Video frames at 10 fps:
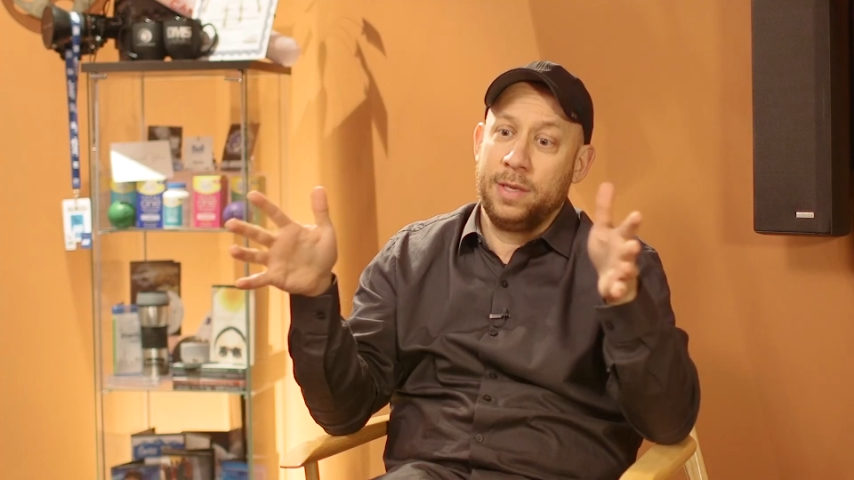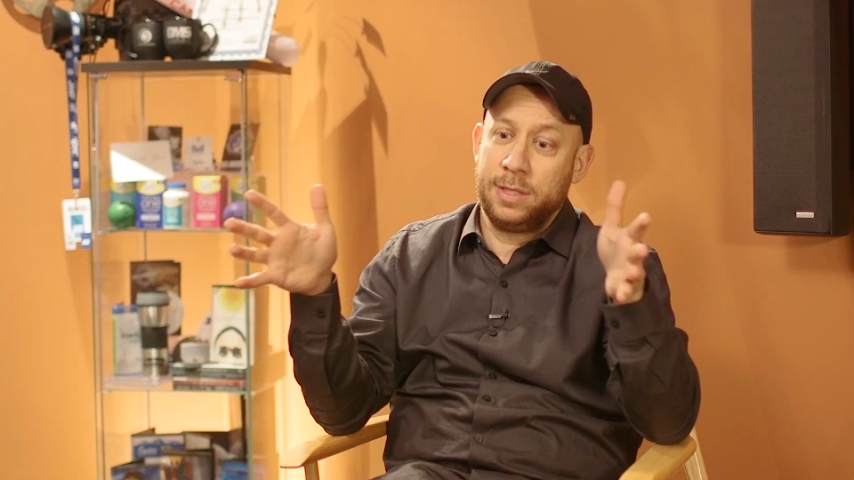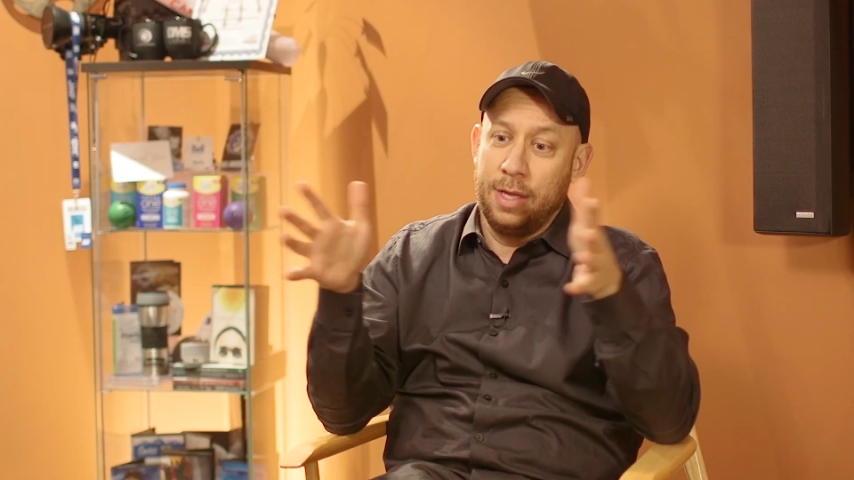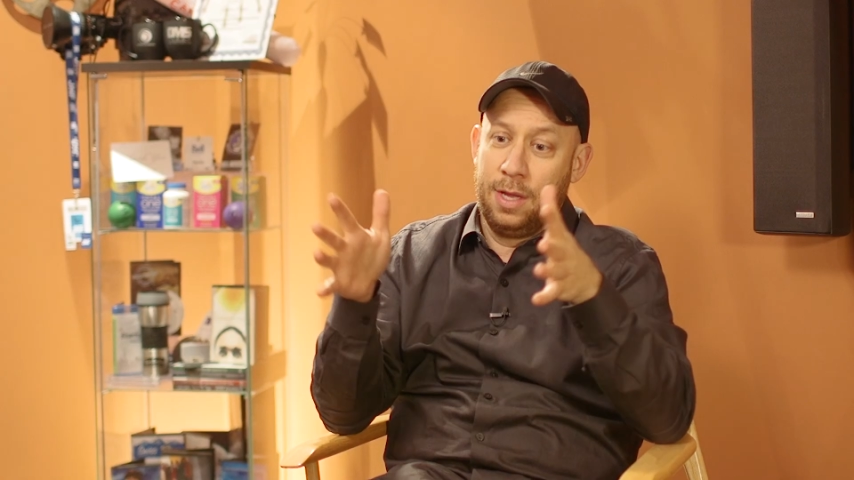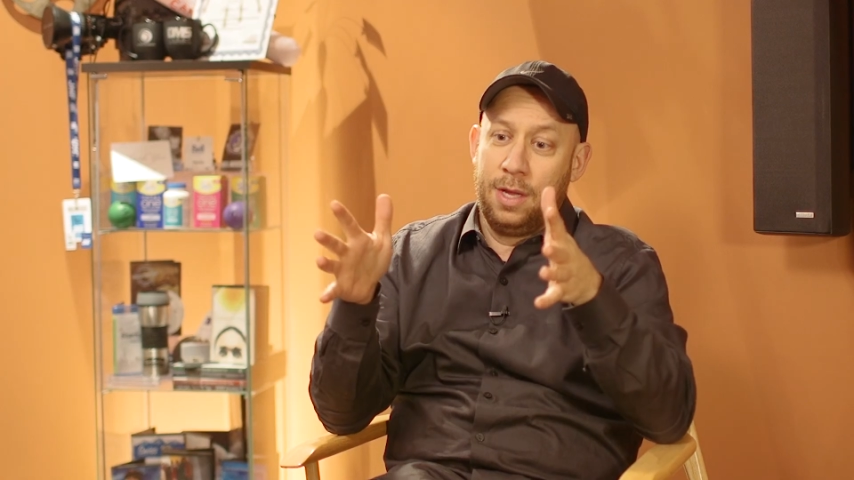
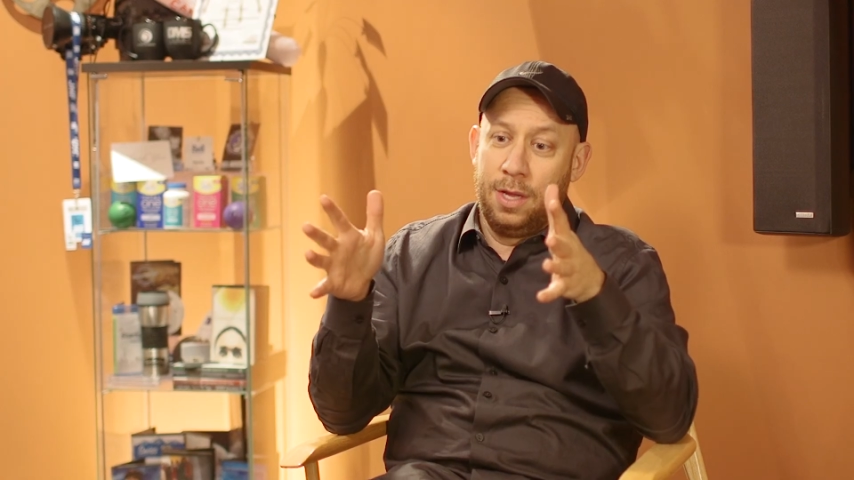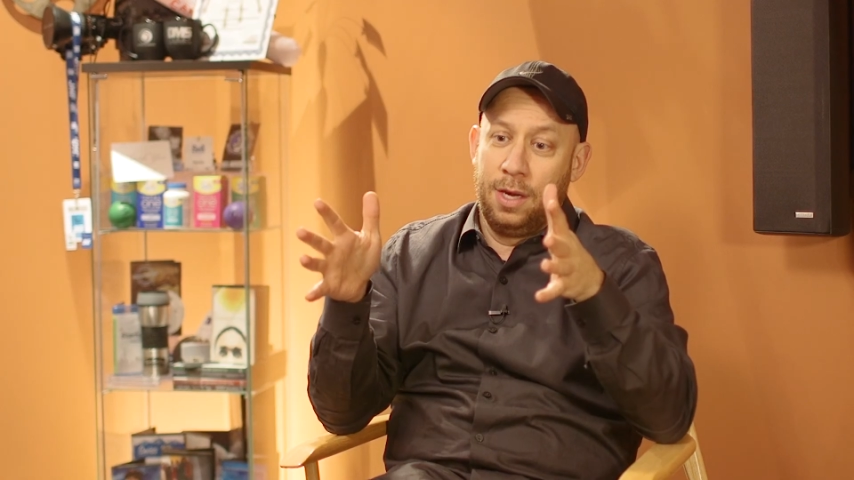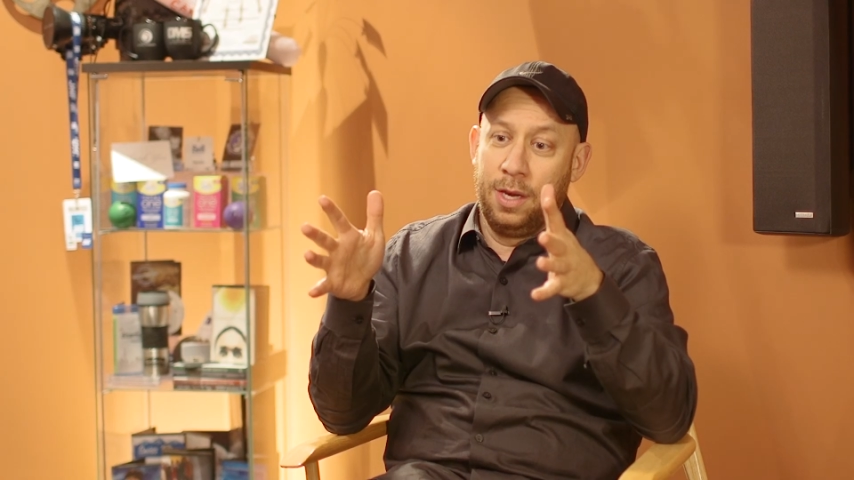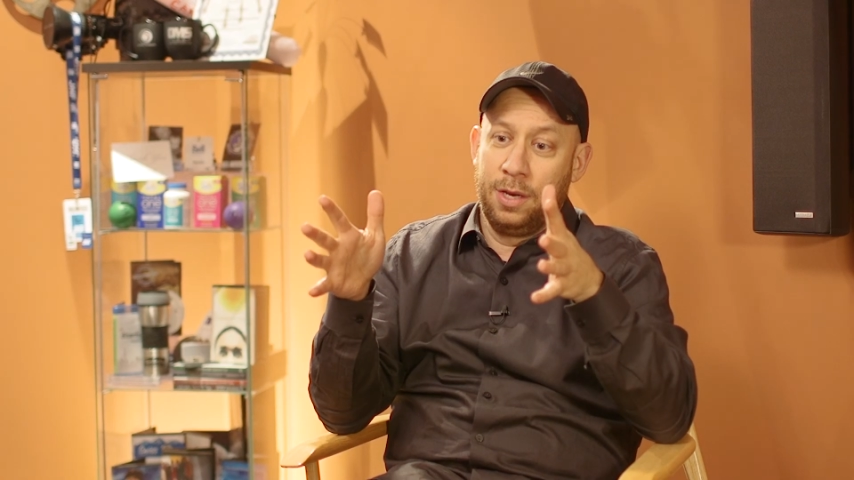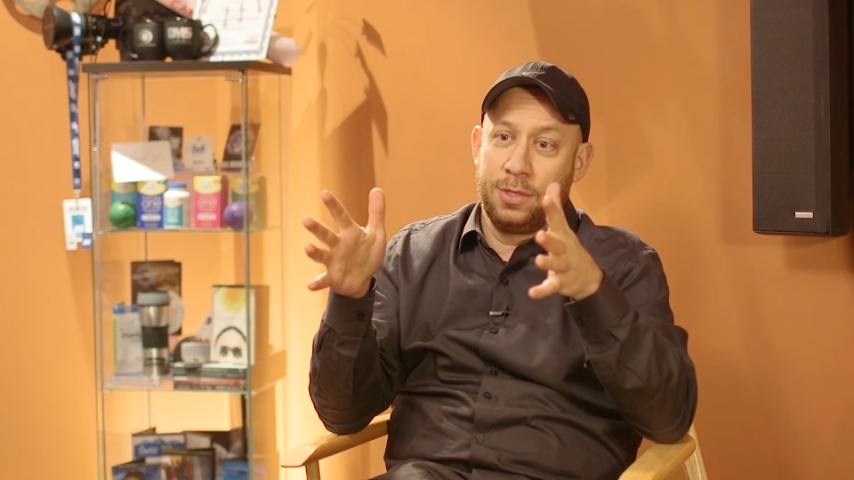this
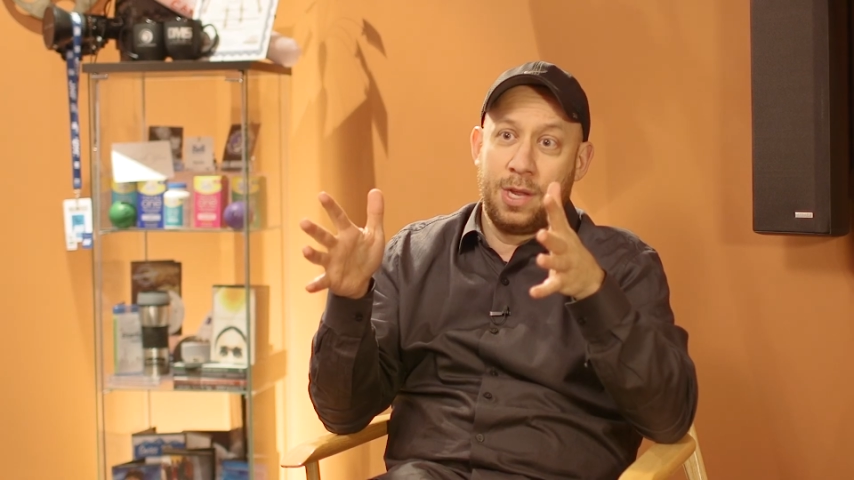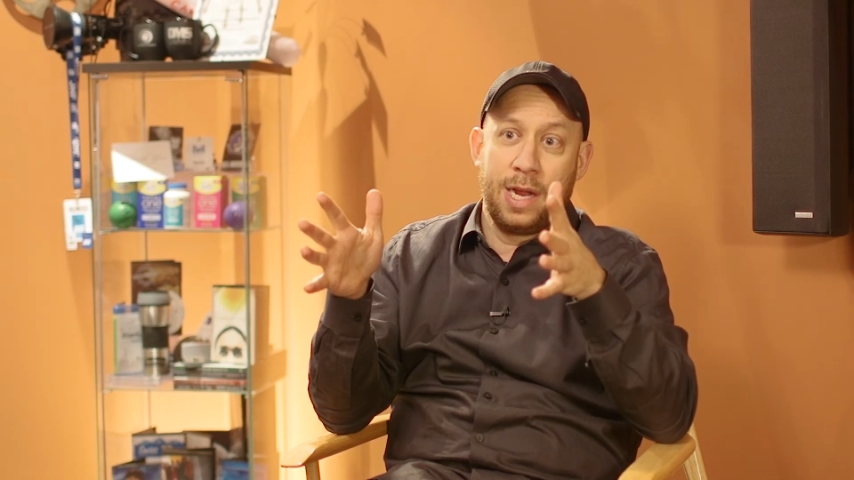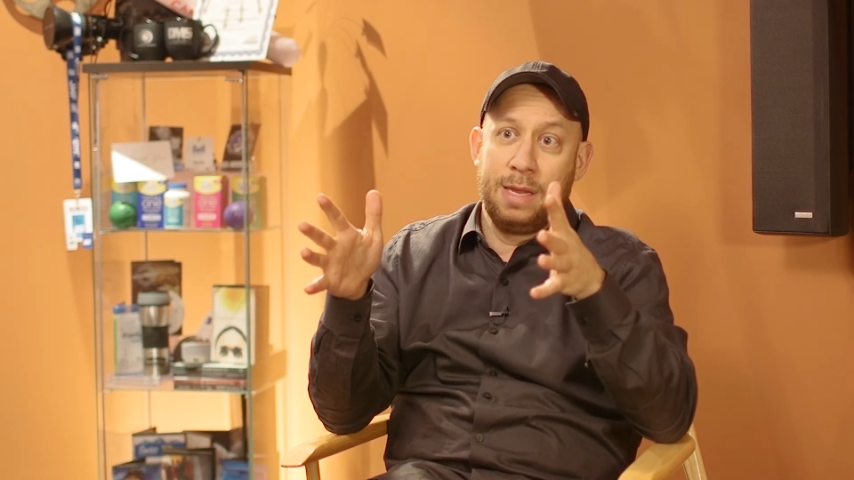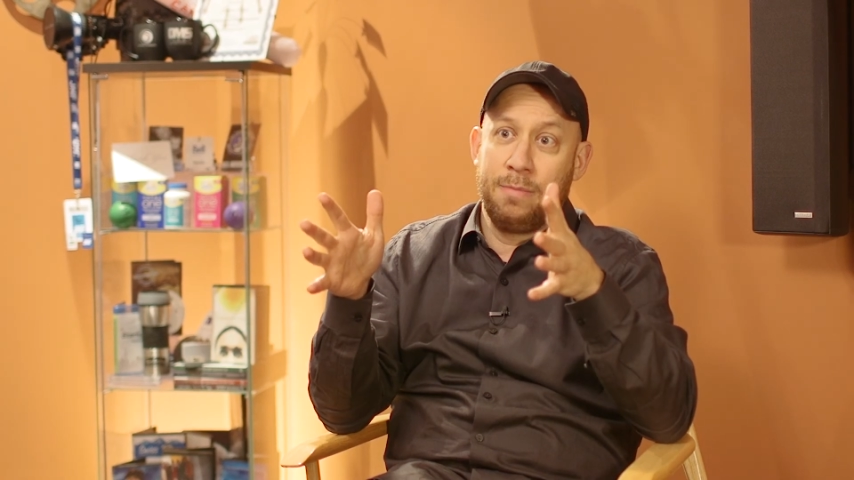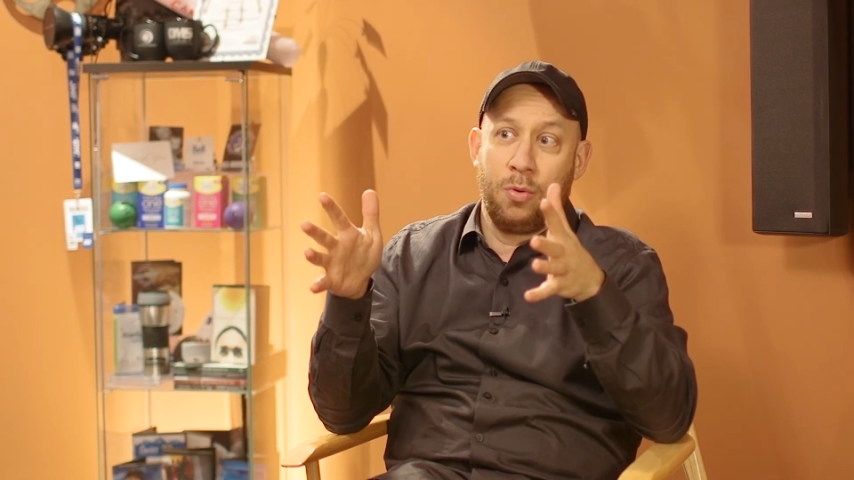little
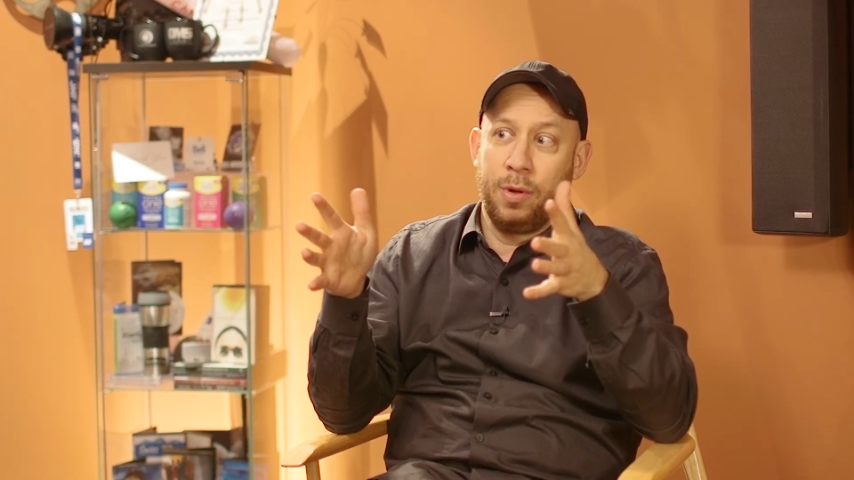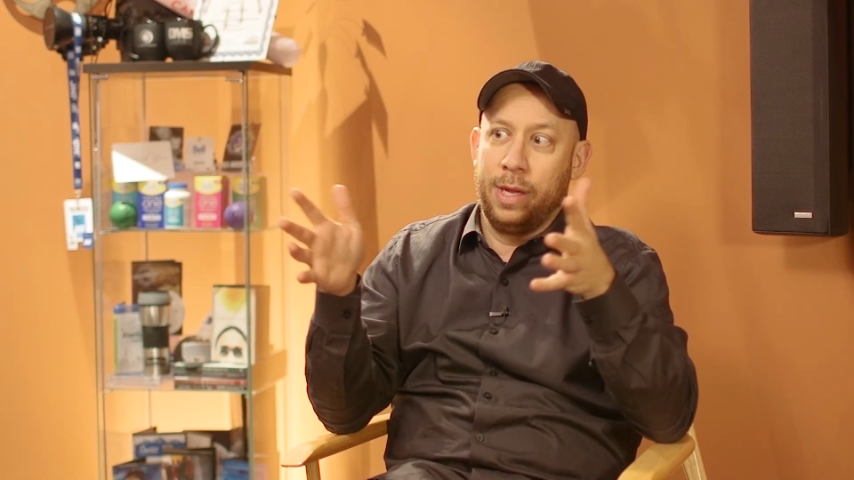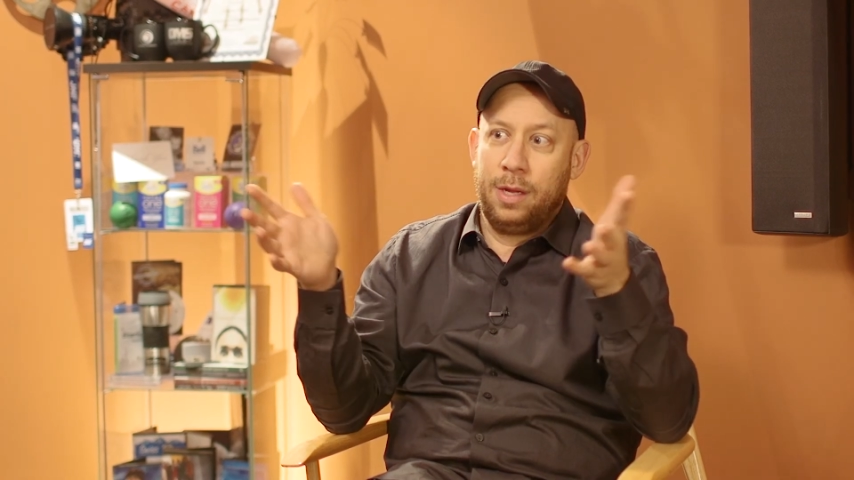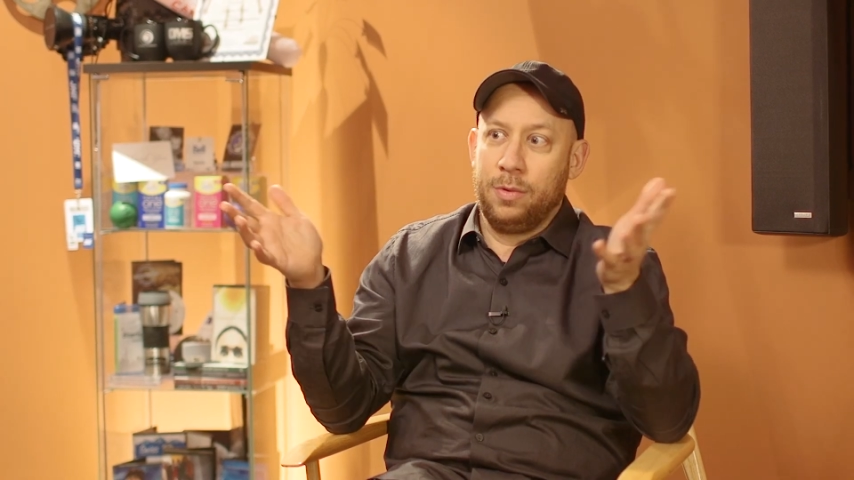tiny boy